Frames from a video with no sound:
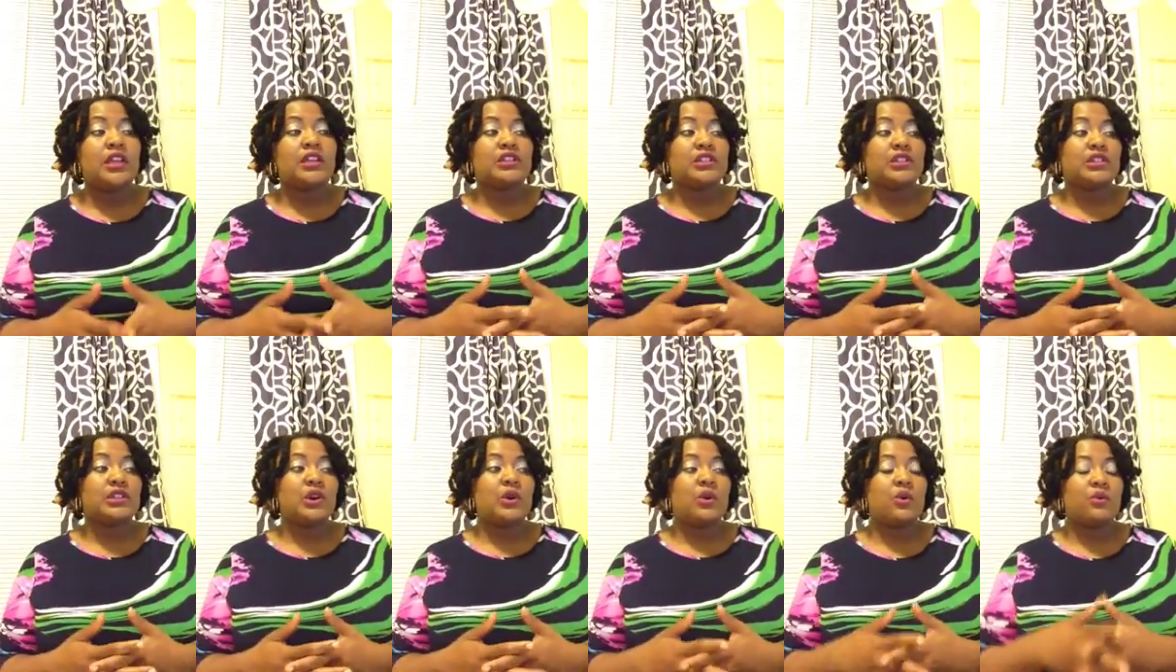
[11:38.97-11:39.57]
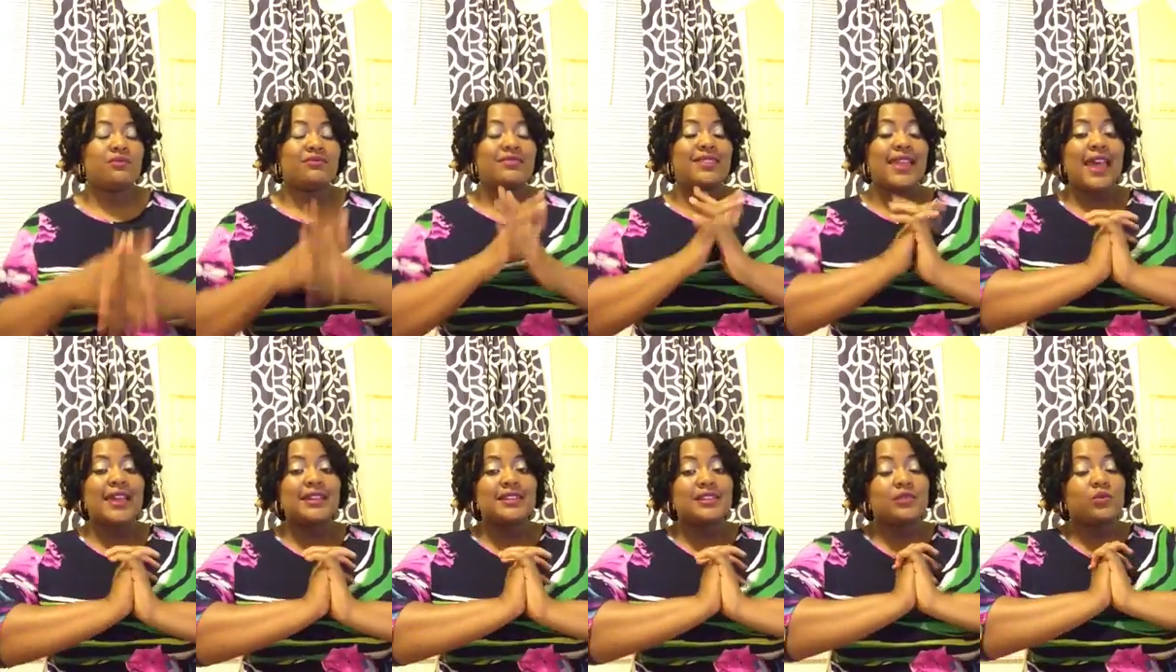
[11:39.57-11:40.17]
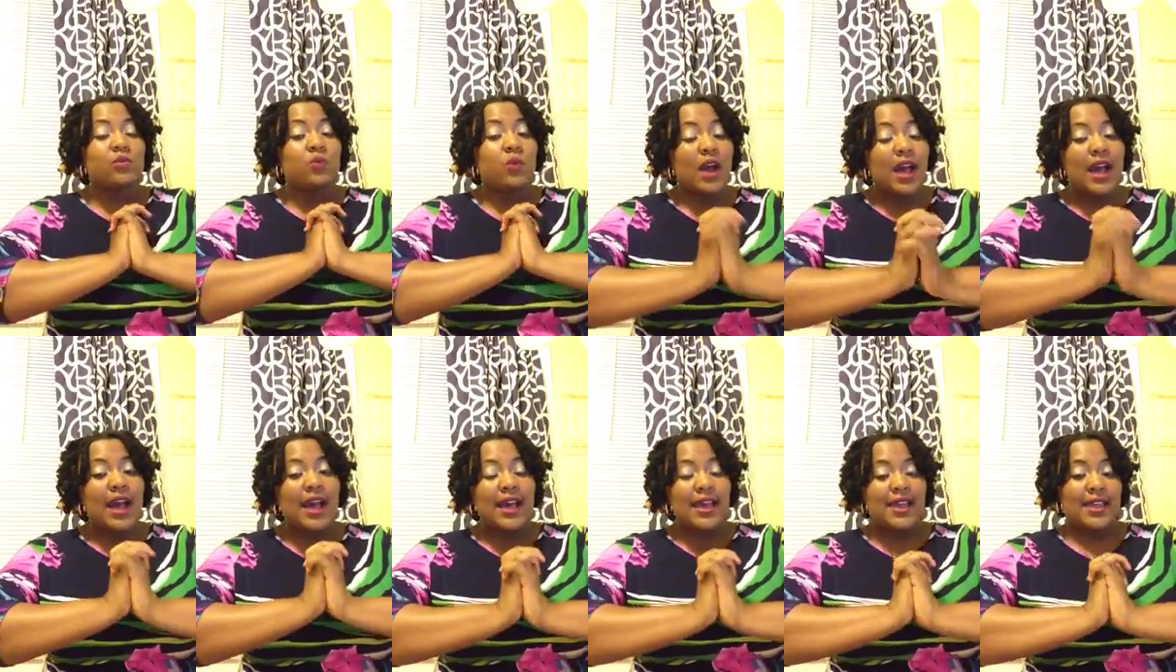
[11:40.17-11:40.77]
So that is
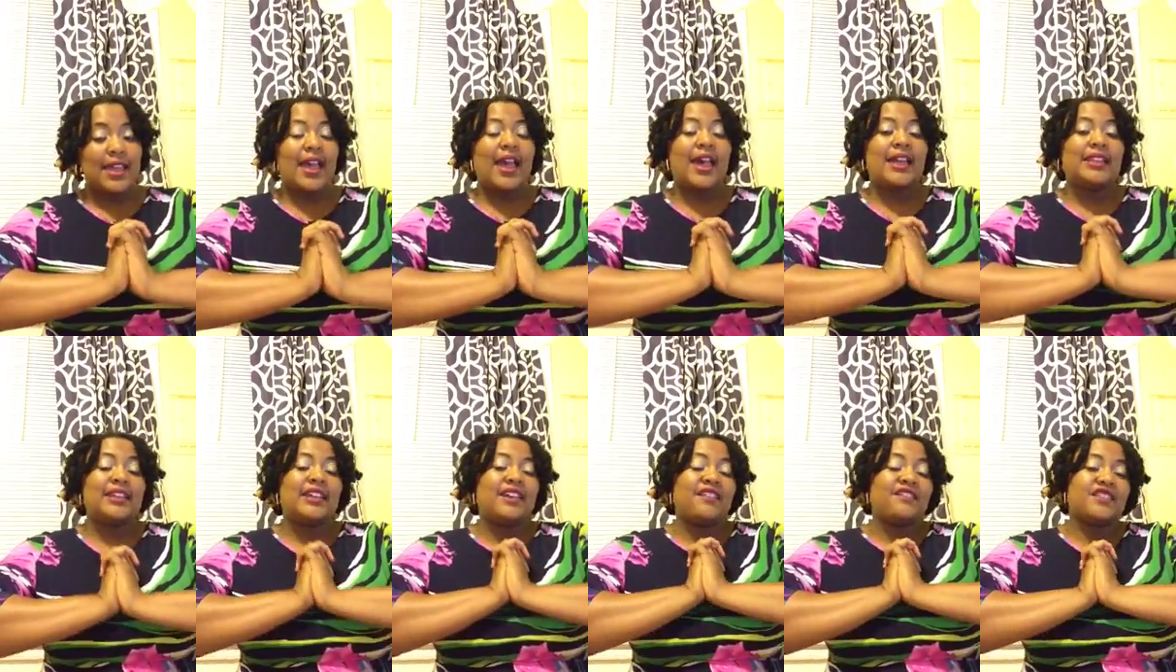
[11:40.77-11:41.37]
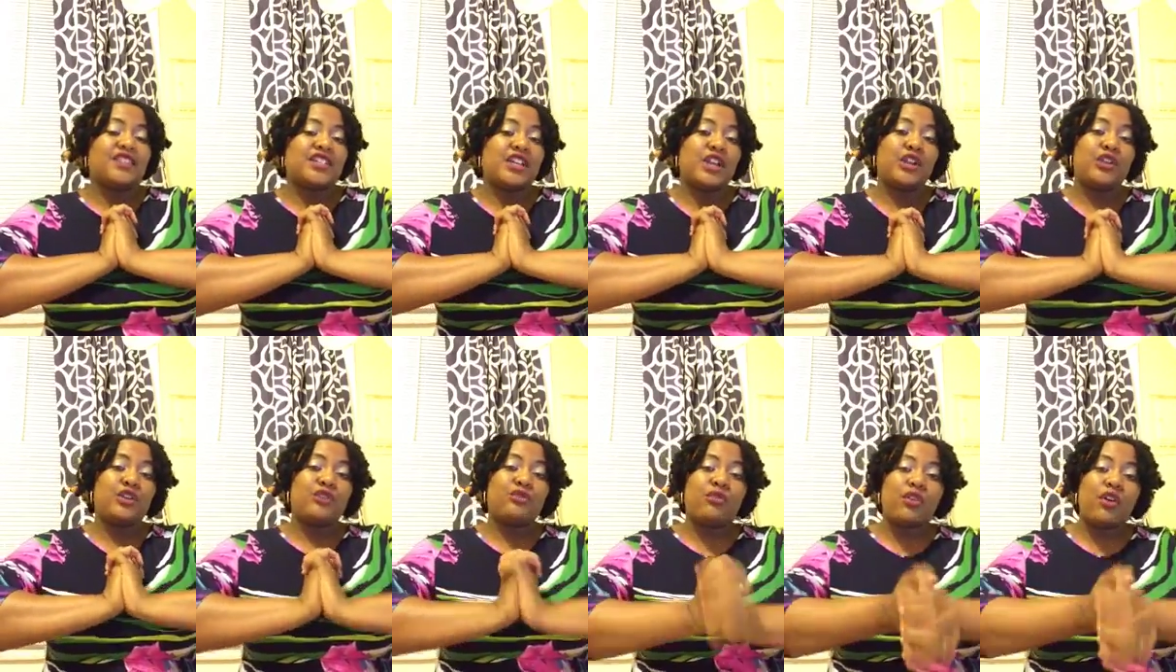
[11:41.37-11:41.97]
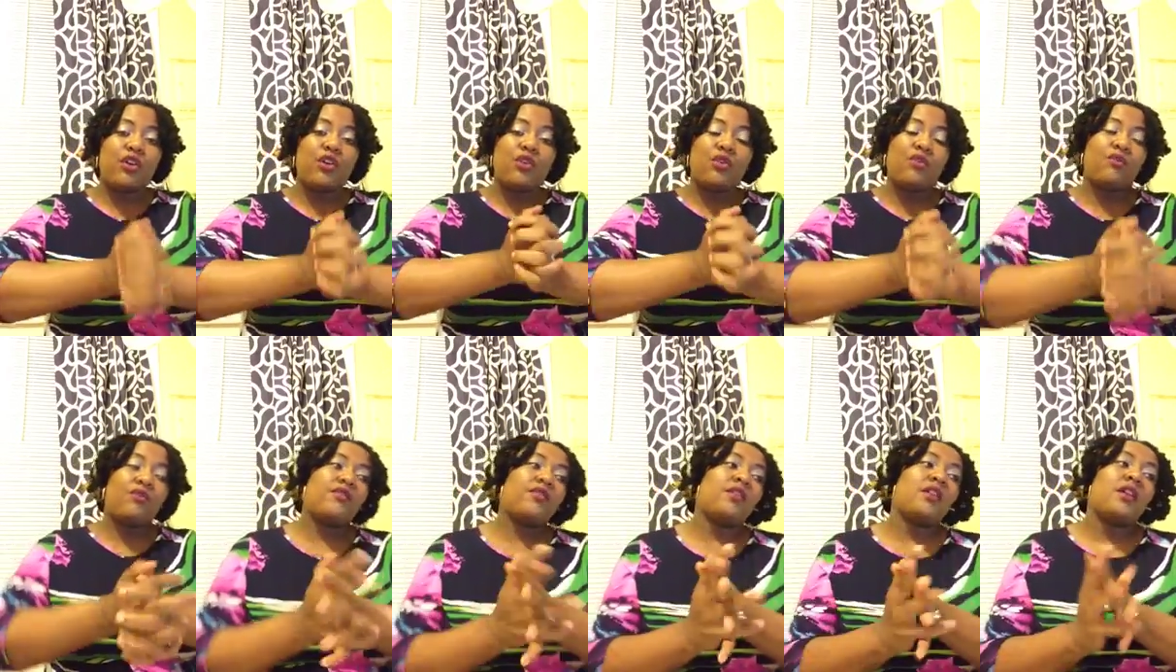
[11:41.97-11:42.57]
why I left Shady
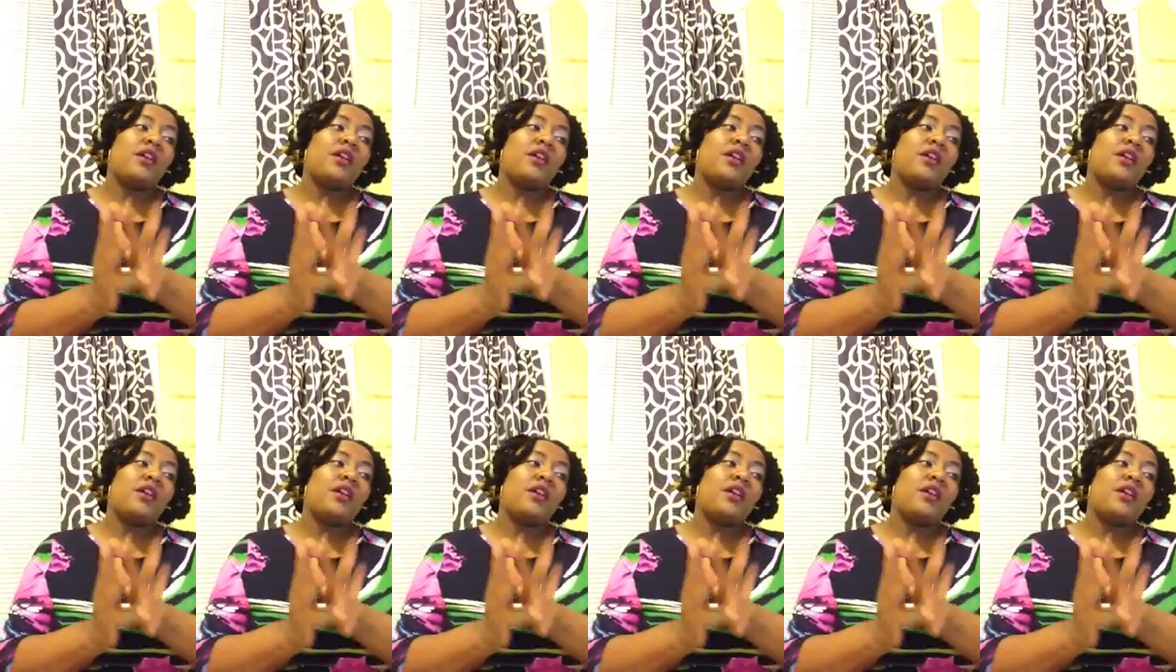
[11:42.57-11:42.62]
Grove.